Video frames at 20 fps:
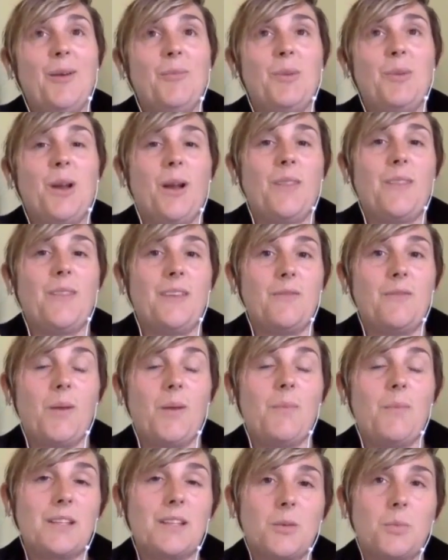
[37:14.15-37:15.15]
but on
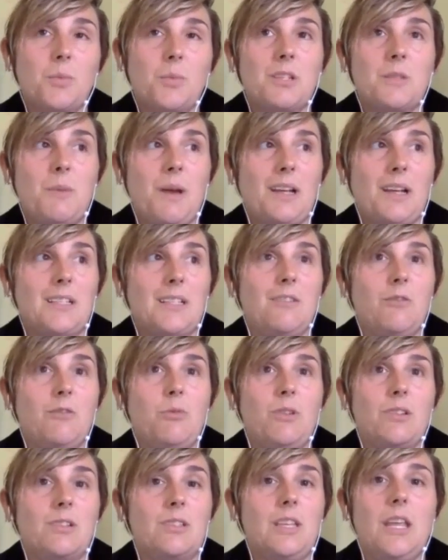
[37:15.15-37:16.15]
the environmental
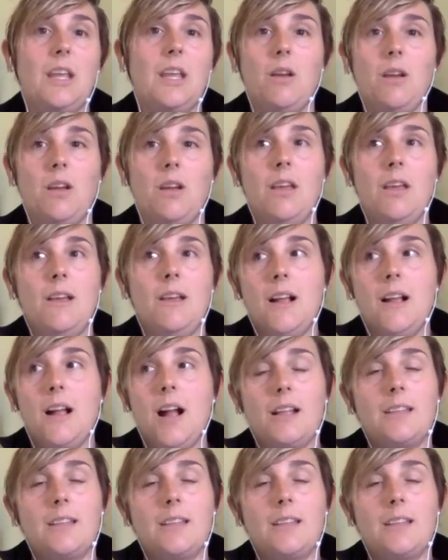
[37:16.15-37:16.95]
perspective, we're seeing